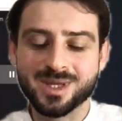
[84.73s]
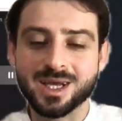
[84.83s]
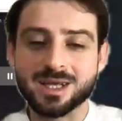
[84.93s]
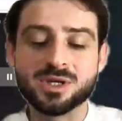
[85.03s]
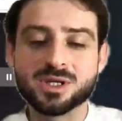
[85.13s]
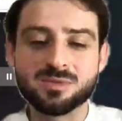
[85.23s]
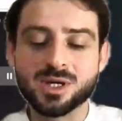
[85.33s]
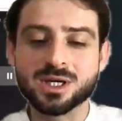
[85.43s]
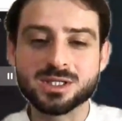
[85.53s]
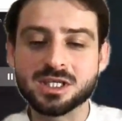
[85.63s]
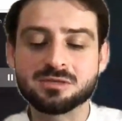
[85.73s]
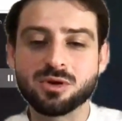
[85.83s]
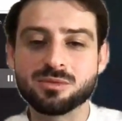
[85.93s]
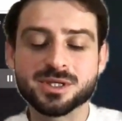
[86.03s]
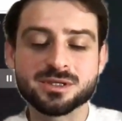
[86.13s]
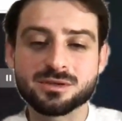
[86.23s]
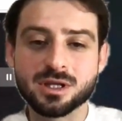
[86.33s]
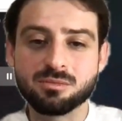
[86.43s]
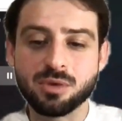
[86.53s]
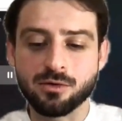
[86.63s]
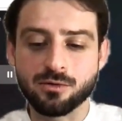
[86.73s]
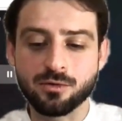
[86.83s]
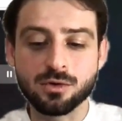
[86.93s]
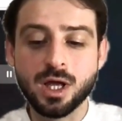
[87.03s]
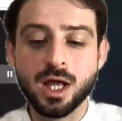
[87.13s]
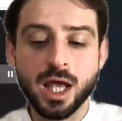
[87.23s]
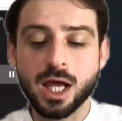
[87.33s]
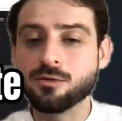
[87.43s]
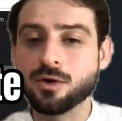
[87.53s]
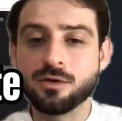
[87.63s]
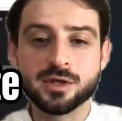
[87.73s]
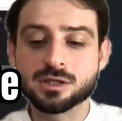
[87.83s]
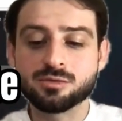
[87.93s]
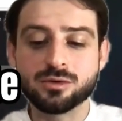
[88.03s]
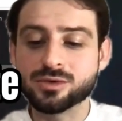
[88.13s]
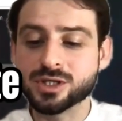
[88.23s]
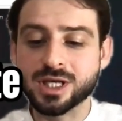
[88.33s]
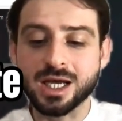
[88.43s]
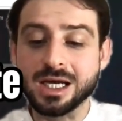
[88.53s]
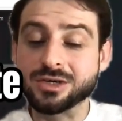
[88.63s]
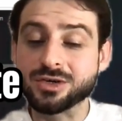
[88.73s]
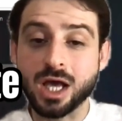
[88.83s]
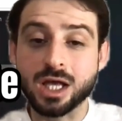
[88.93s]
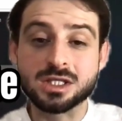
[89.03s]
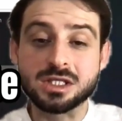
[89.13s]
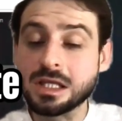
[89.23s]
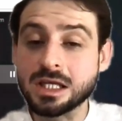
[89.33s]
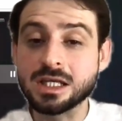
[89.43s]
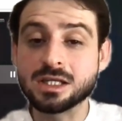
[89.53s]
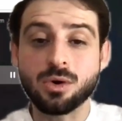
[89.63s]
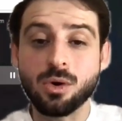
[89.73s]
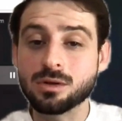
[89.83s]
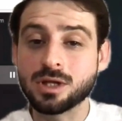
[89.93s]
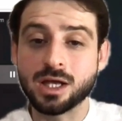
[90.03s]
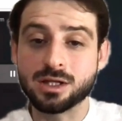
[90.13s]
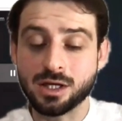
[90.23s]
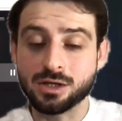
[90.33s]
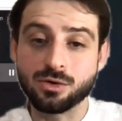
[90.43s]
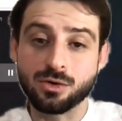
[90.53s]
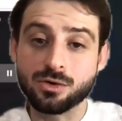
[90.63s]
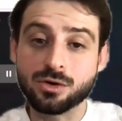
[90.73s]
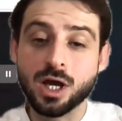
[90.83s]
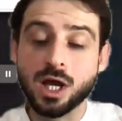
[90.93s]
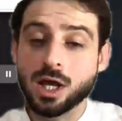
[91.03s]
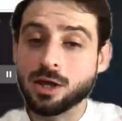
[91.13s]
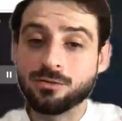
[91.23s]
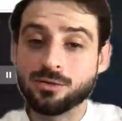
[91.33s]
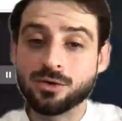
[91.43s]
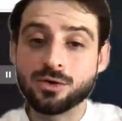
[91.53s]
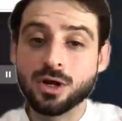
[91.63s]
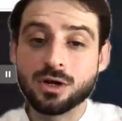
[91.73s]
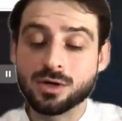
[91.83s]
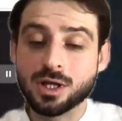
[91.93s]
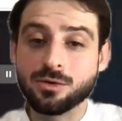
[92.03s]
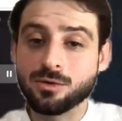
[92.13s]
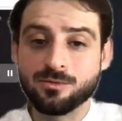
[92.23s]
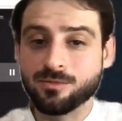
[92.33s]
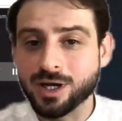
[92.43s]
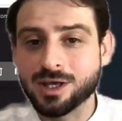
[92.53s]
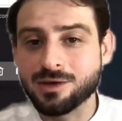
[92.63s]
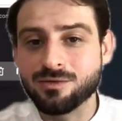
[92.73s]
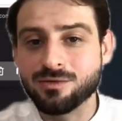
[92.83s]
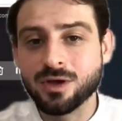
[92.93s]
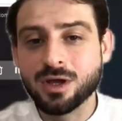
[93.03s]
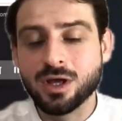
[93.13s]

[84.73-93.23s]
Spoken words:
And because this permission is really powerful, anyone with this permission can create, delete all data in your org. If you really want to give